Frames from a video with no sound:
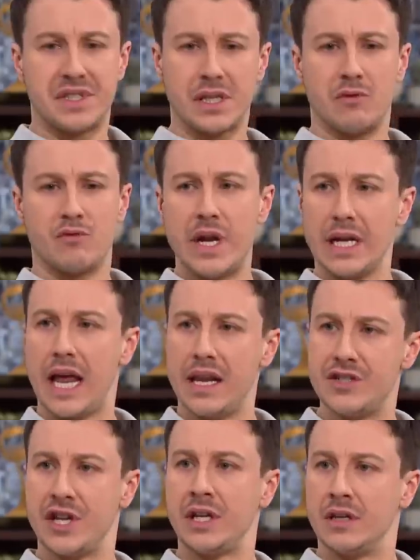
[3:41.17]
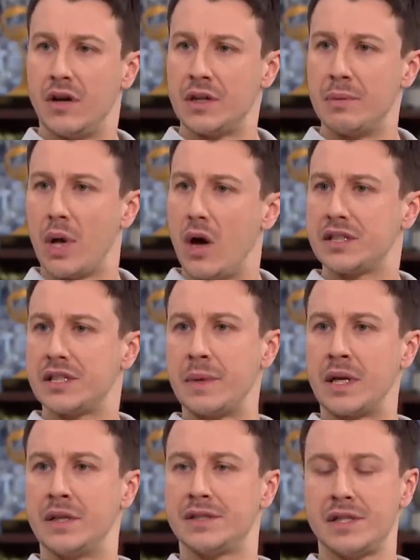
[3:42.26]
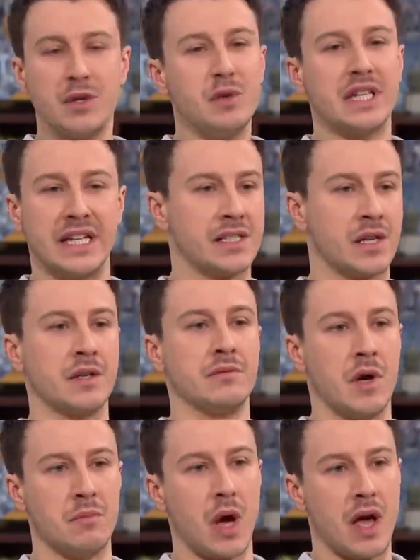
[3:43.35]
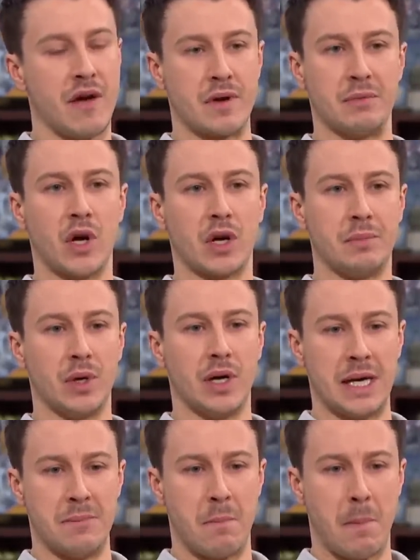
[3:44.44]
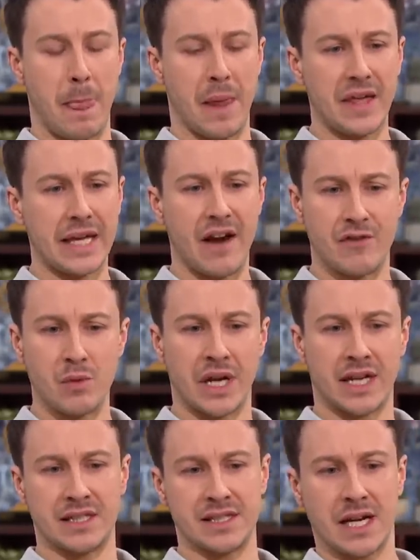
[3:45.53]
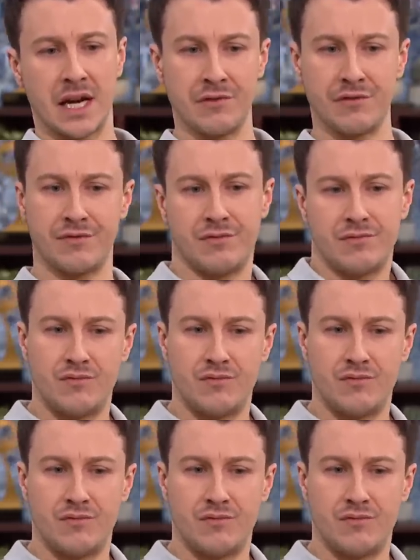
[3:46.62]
was a real energy on the block, to be honest. There usually is on every block, but I think everyone had this kind of